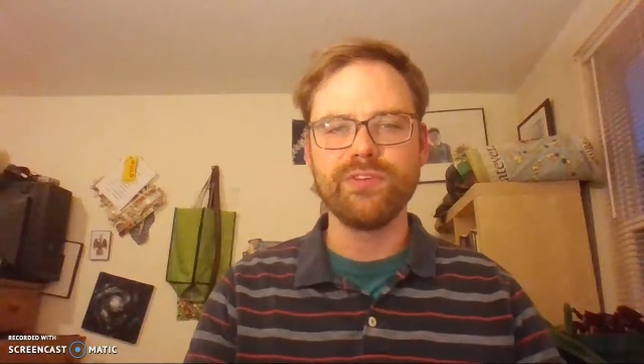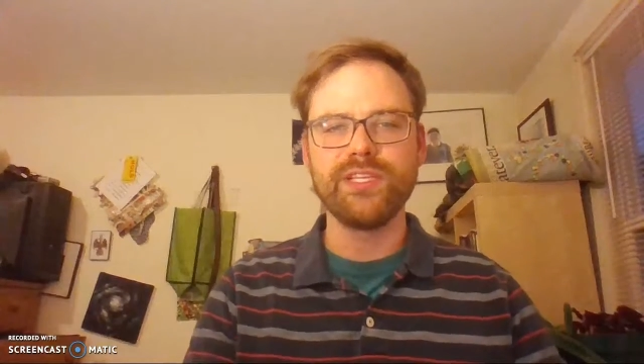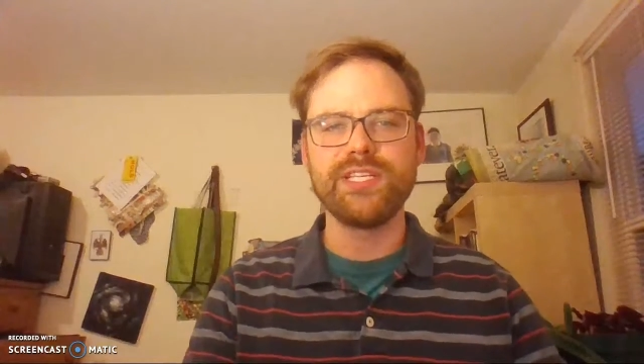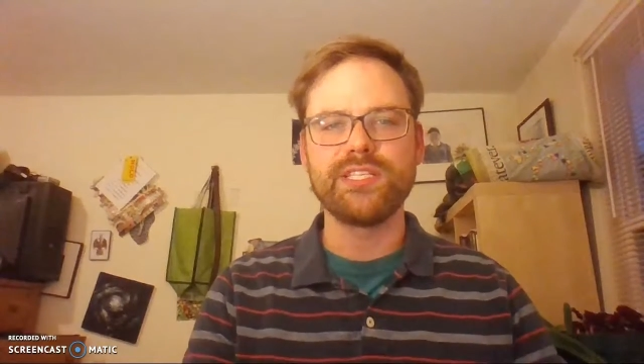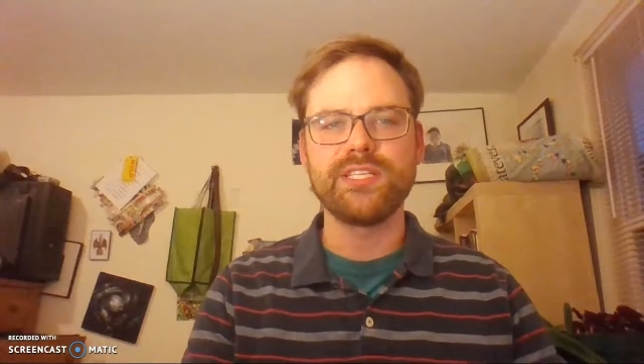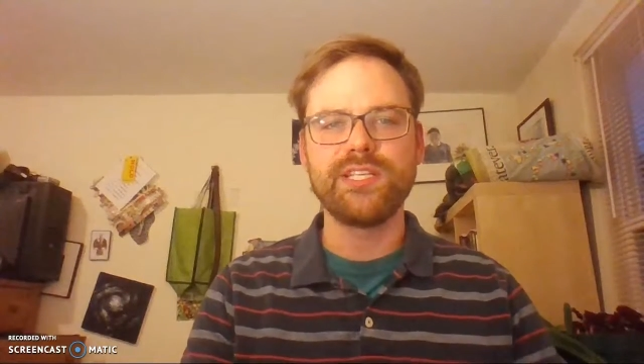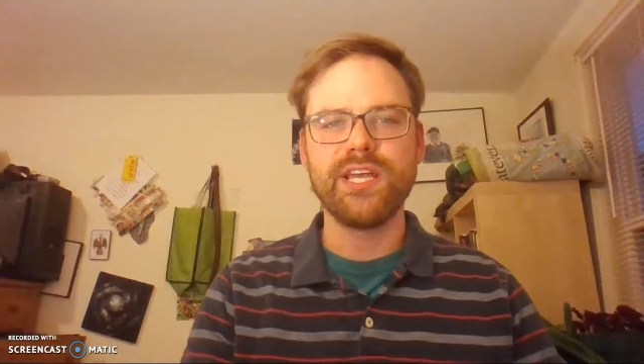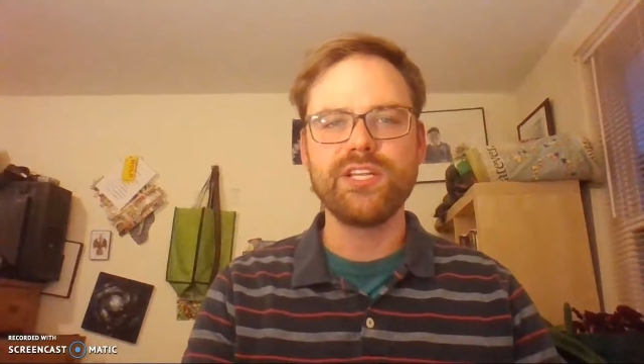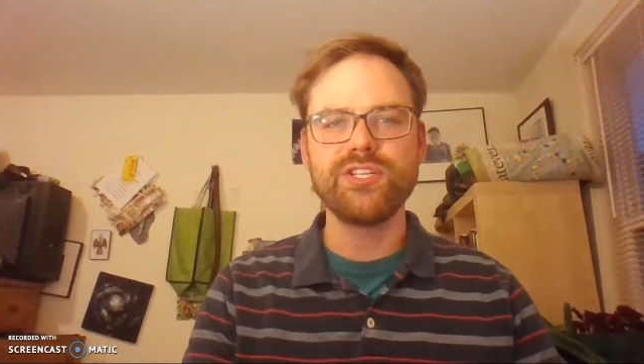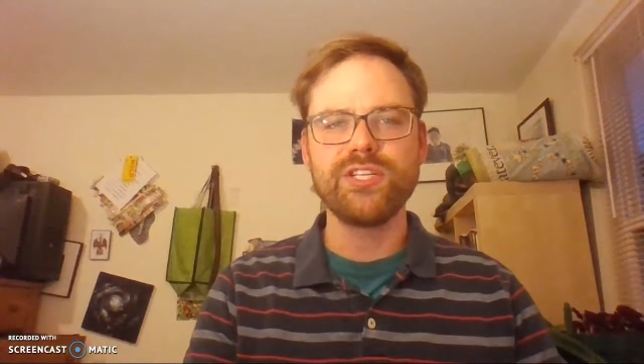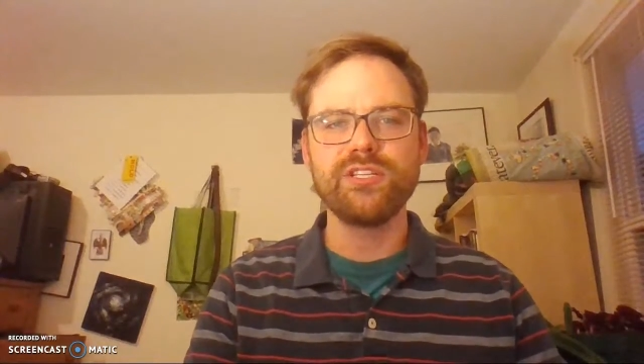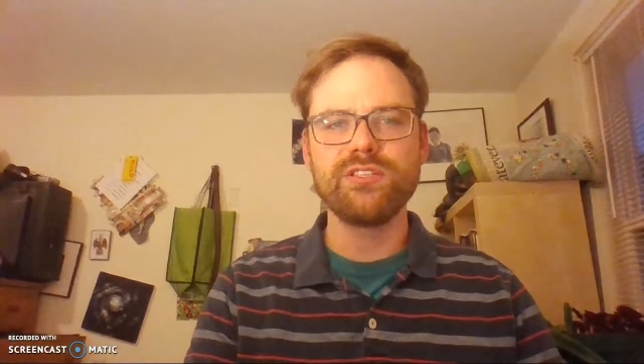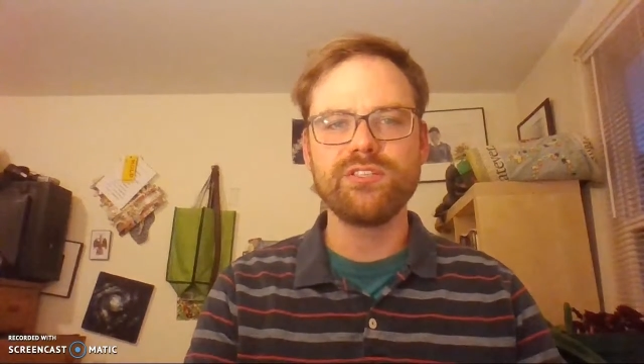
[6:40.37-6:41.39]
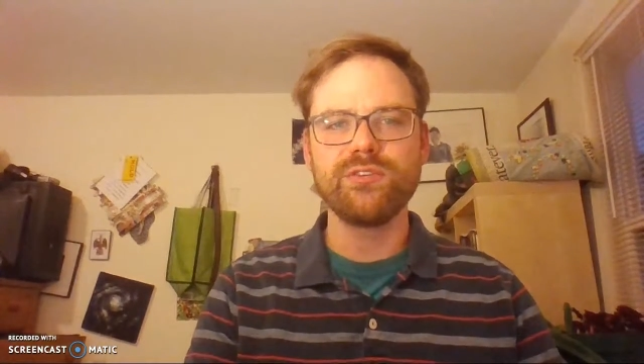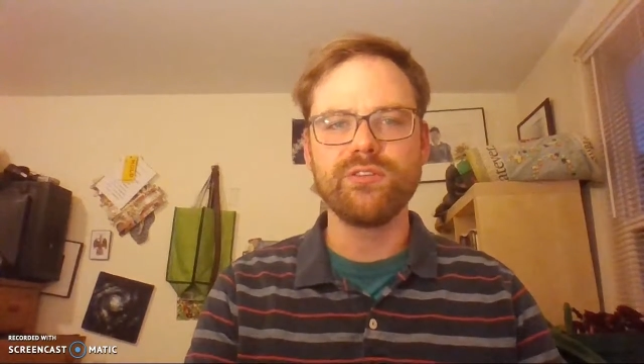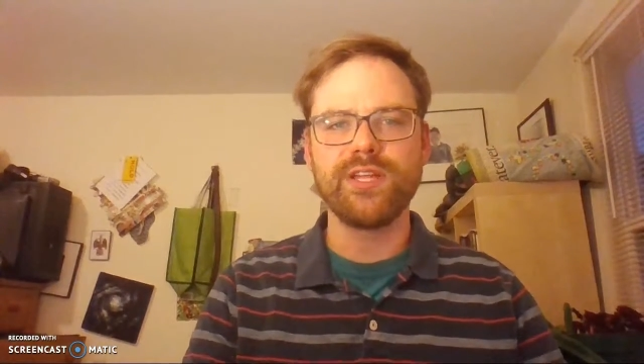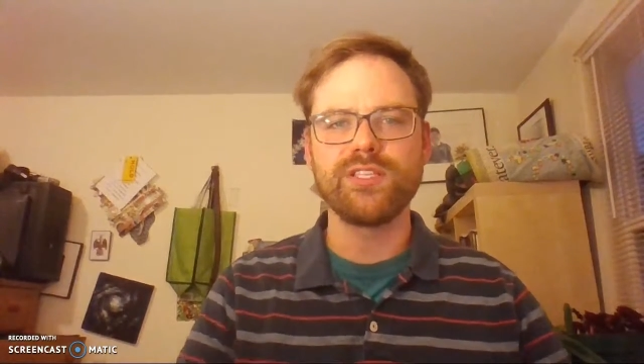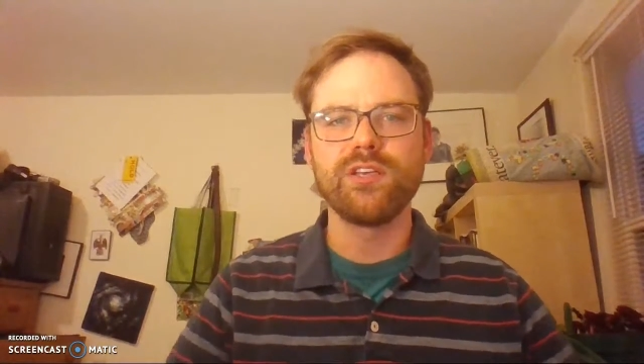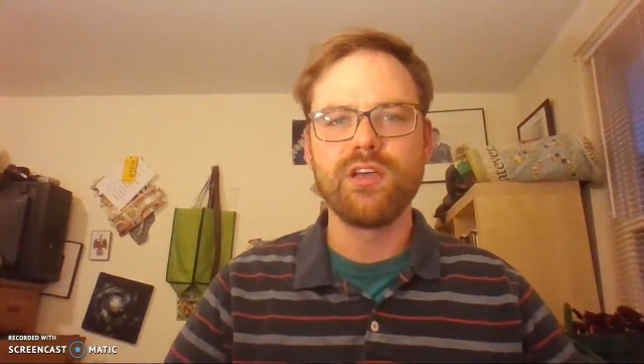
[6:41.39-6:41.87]
Release the tension. So
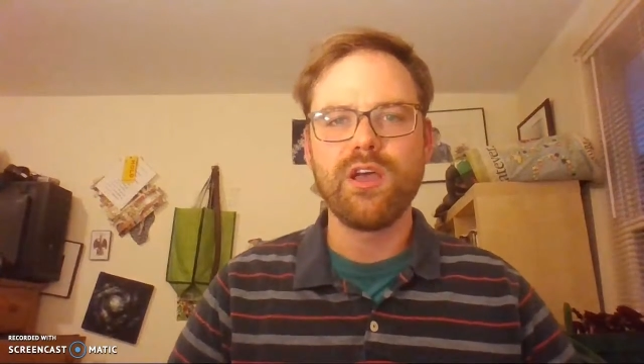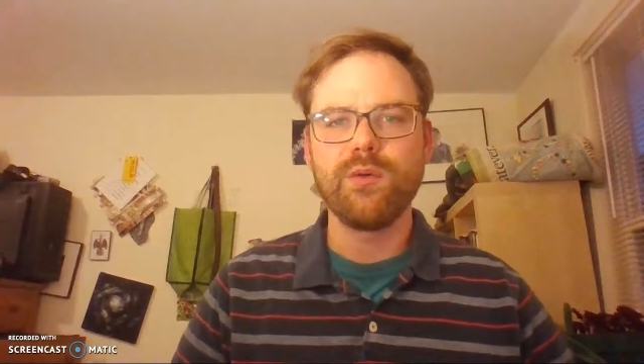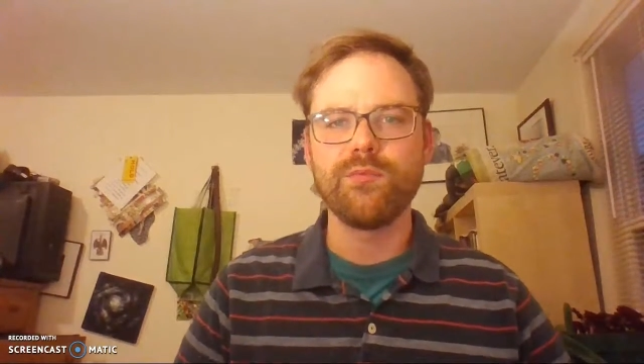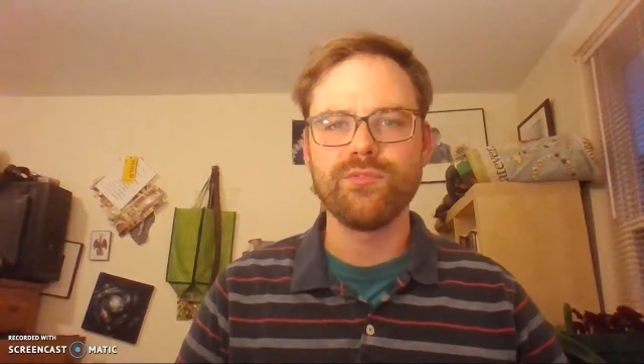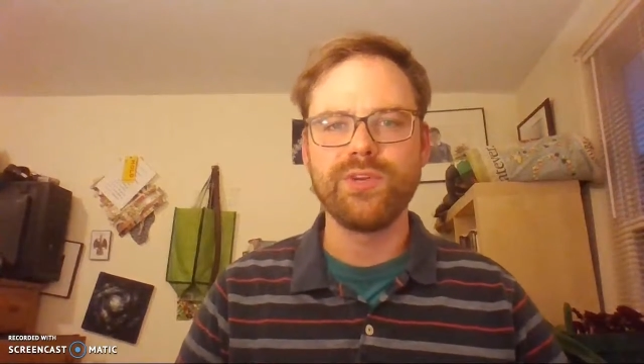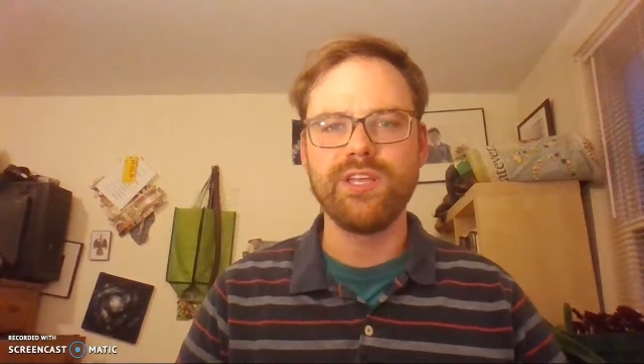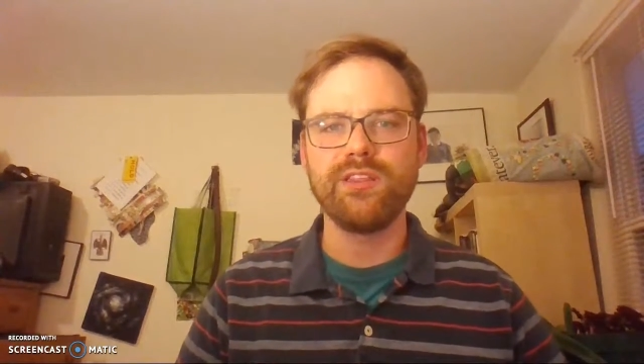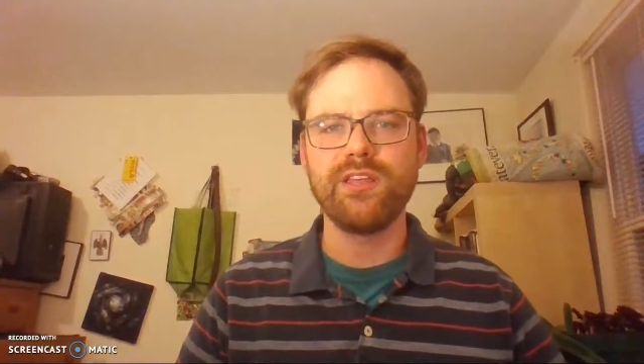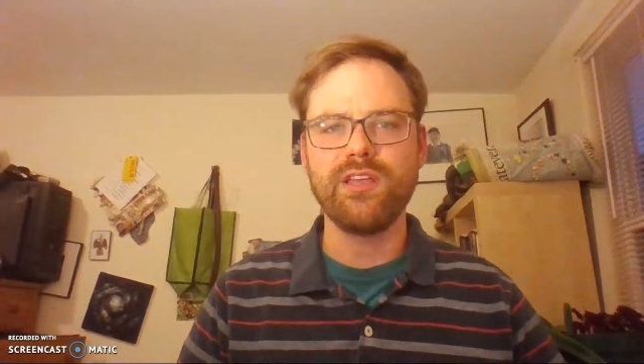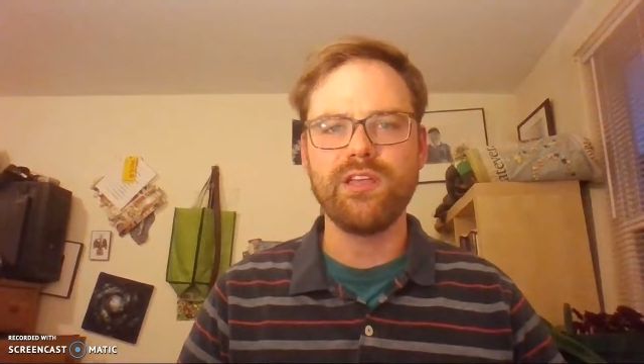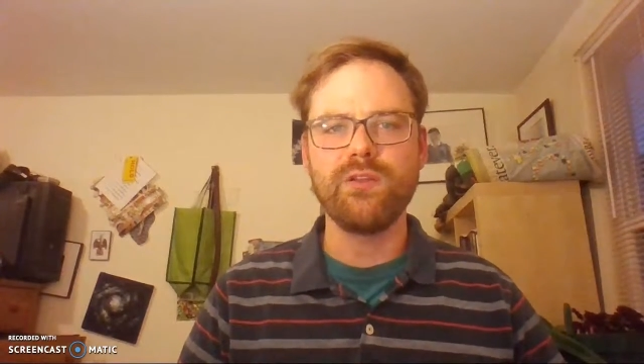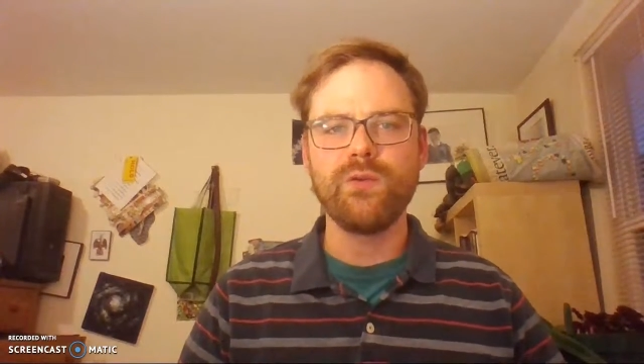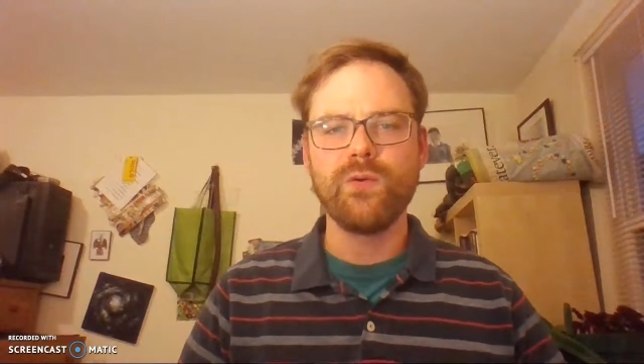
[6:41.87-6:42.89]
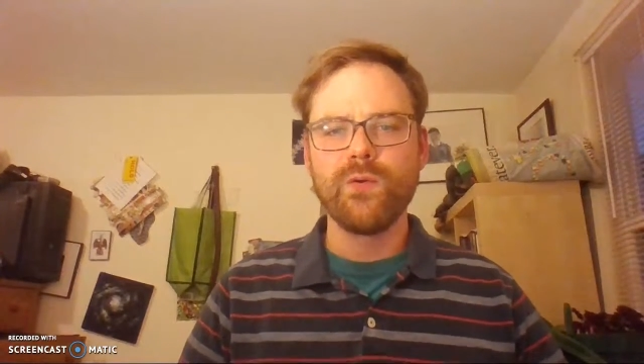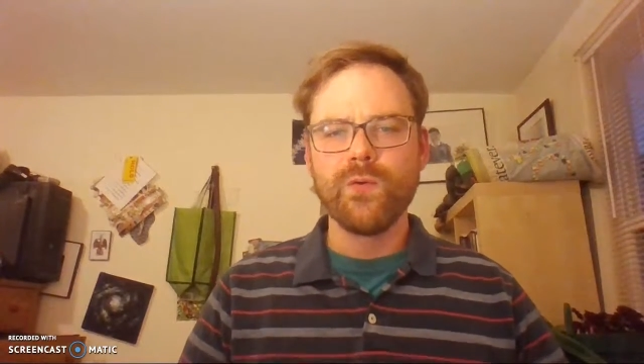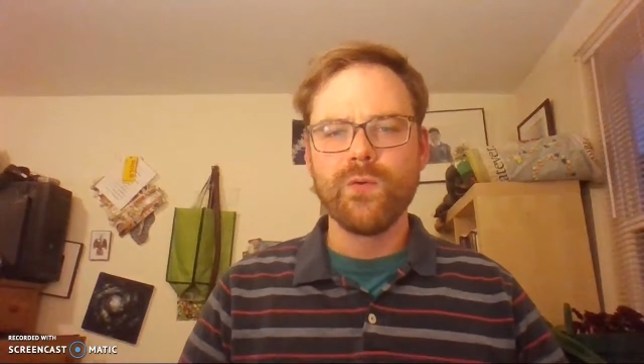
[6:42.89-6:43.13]
let's breathe in.